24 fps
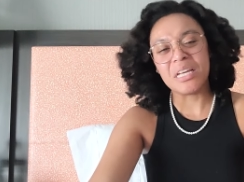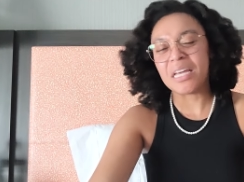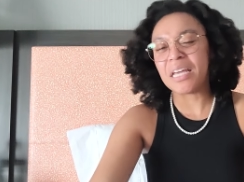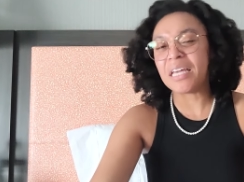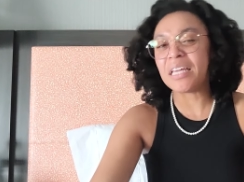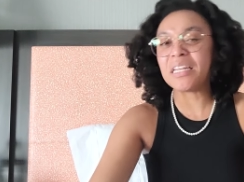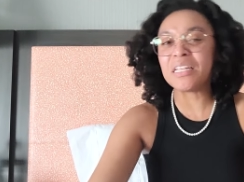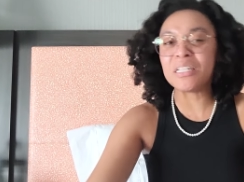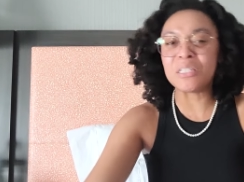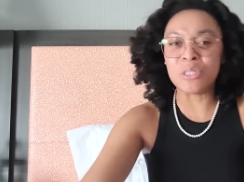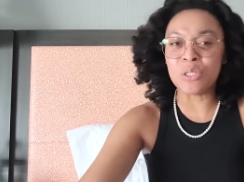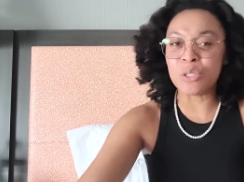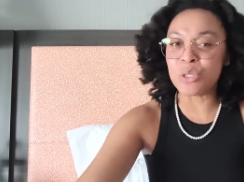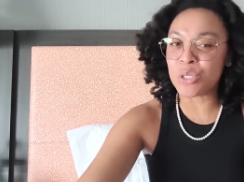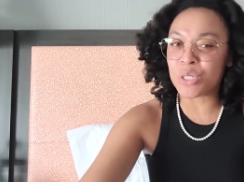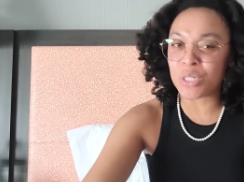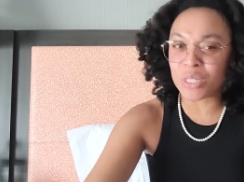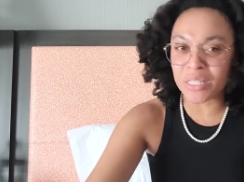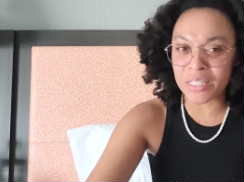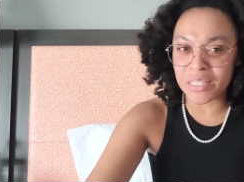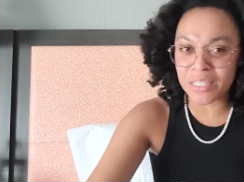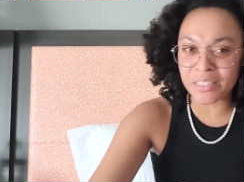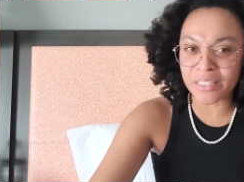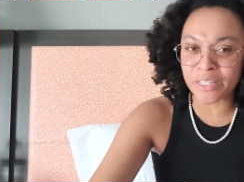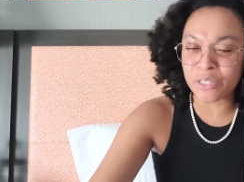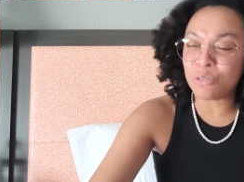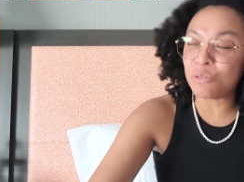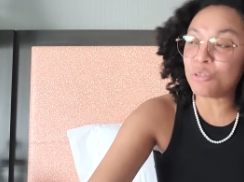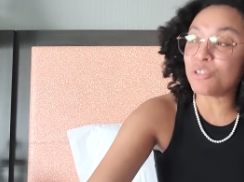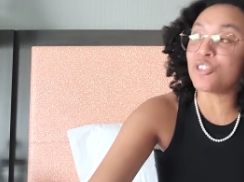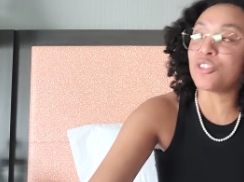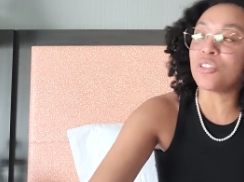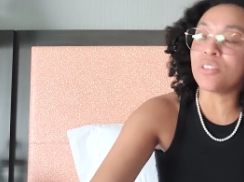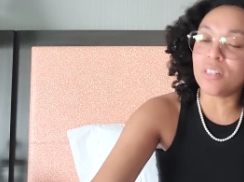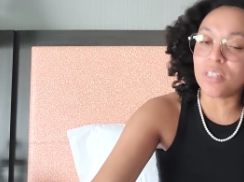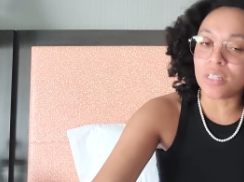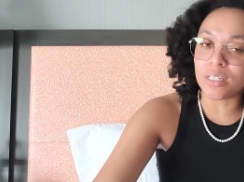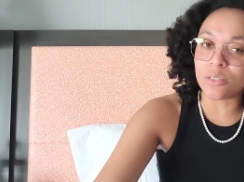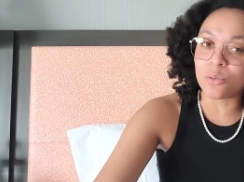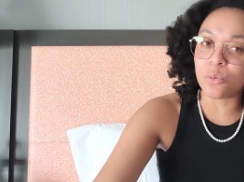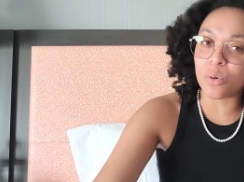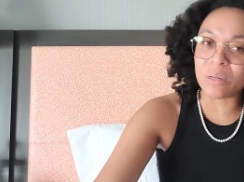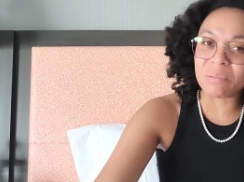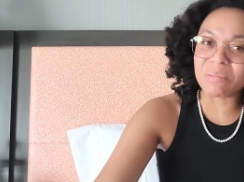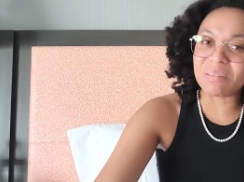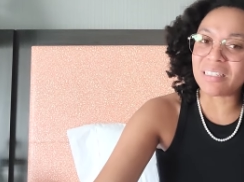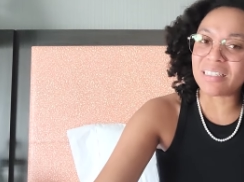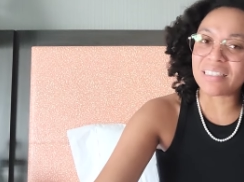It didn't look clean. Like you could just look at the
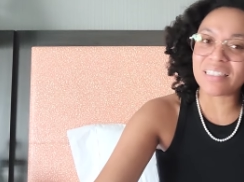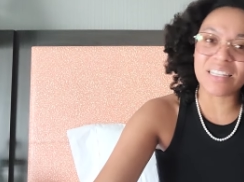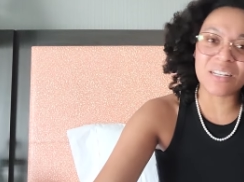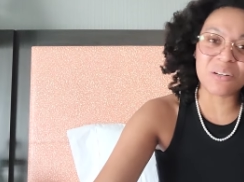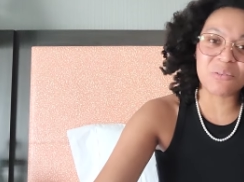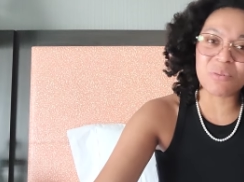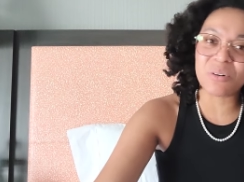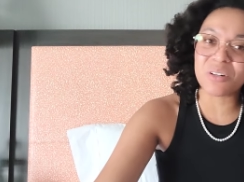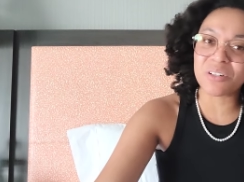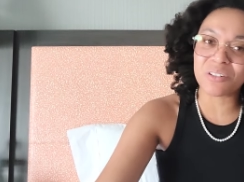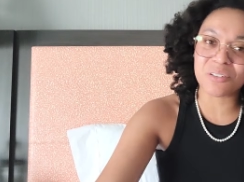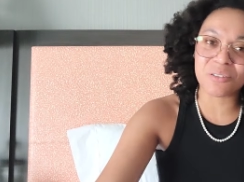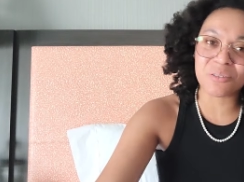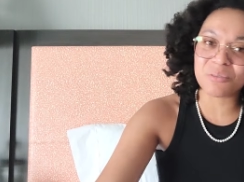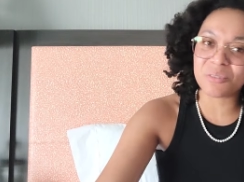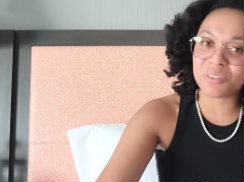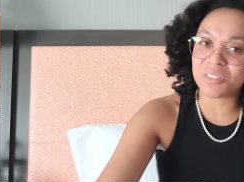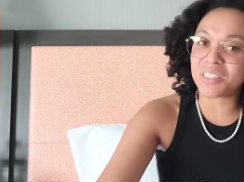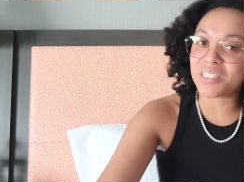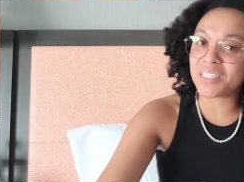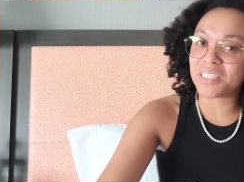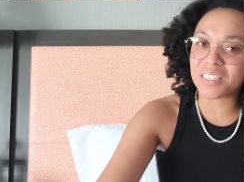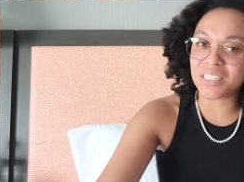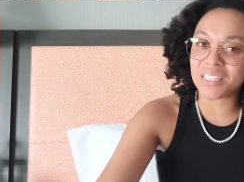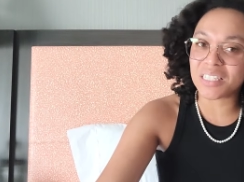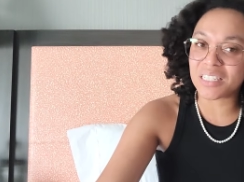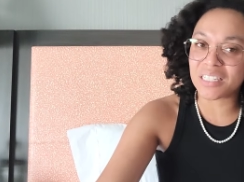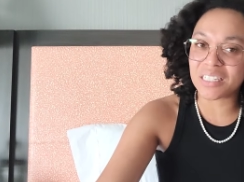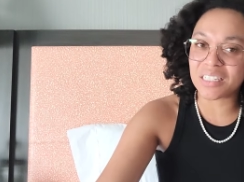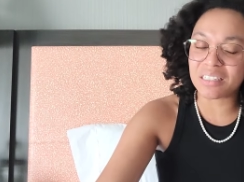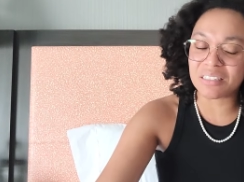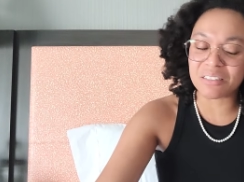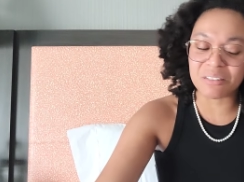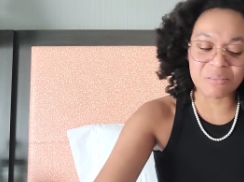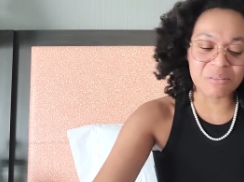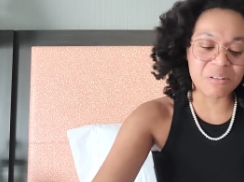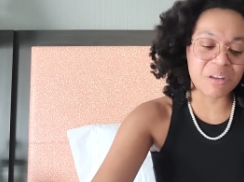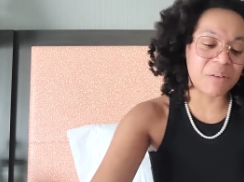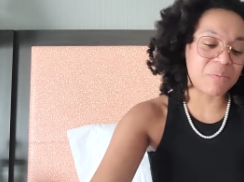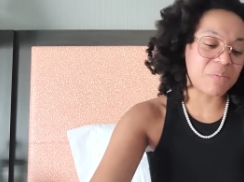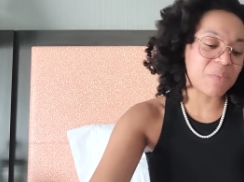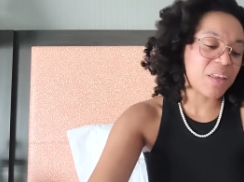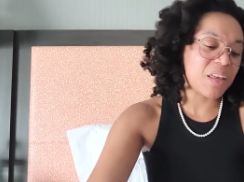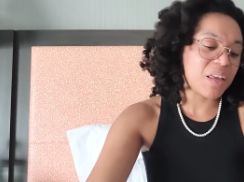water and be like, that water don't look clean. Okay.